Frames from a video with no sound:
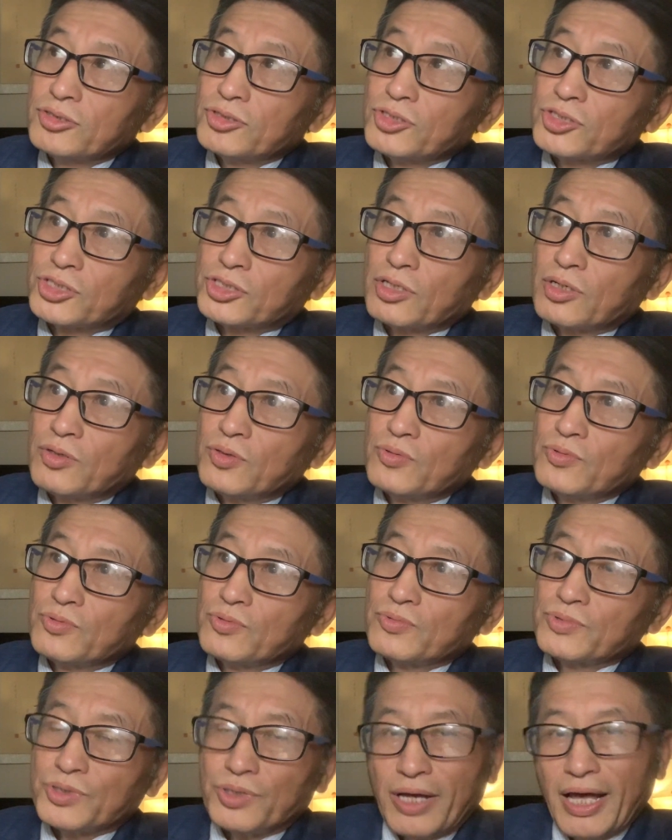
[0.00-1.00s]
So
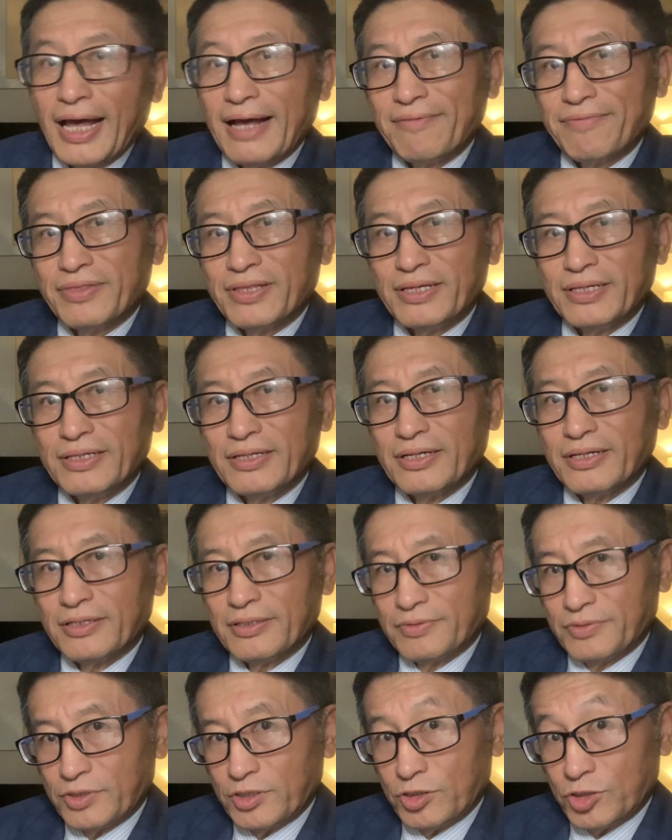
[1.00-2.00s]
you have the
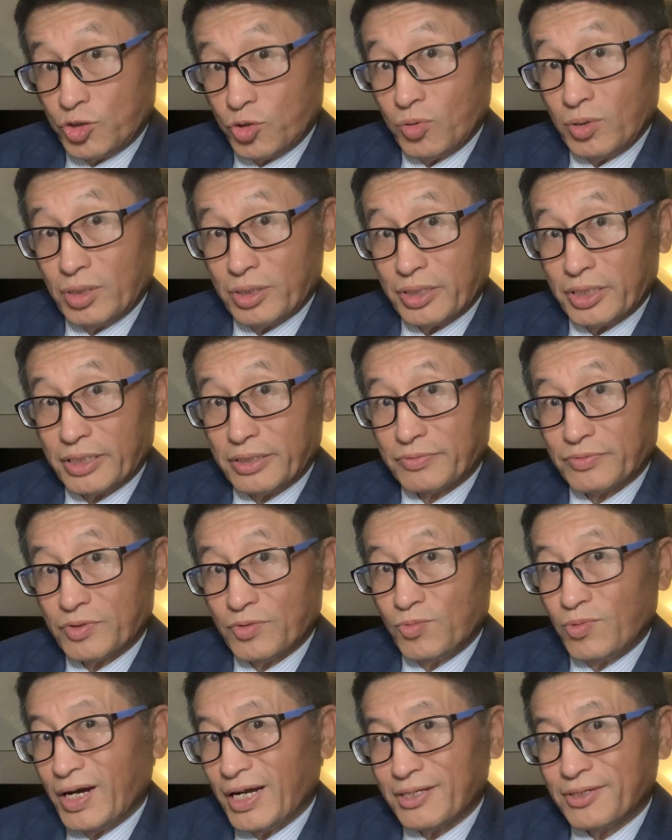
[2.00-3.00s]
drawing.
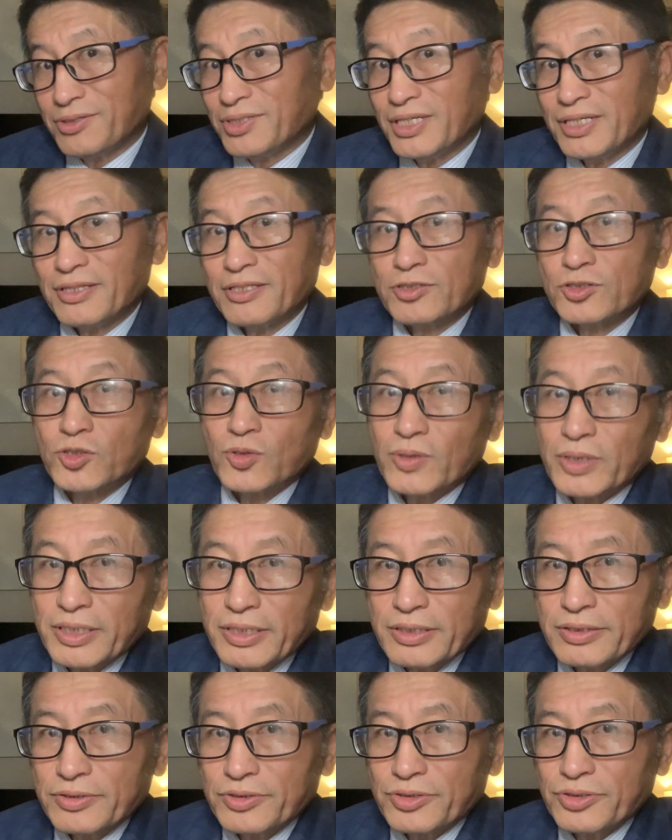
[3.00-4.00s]
Why do you need the
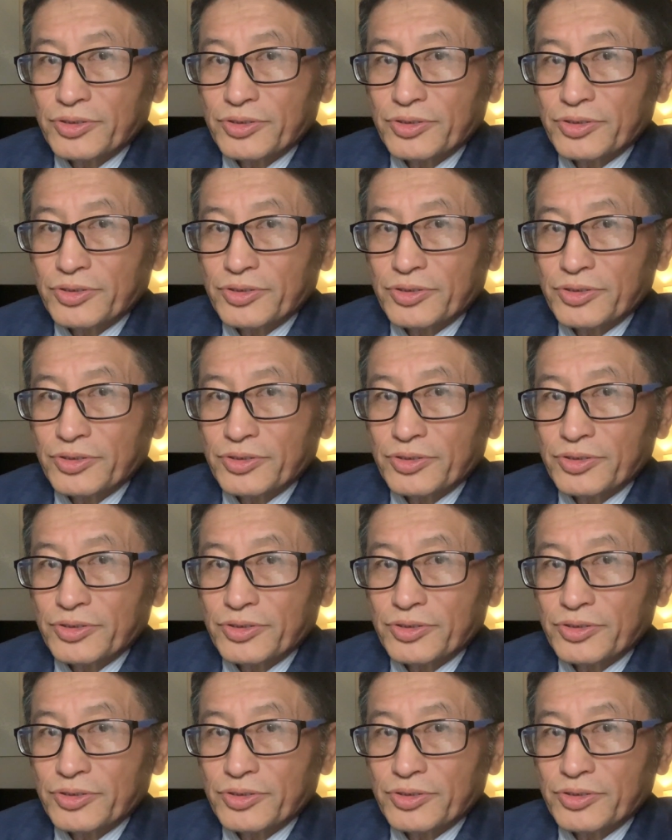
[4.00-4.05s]
drawing?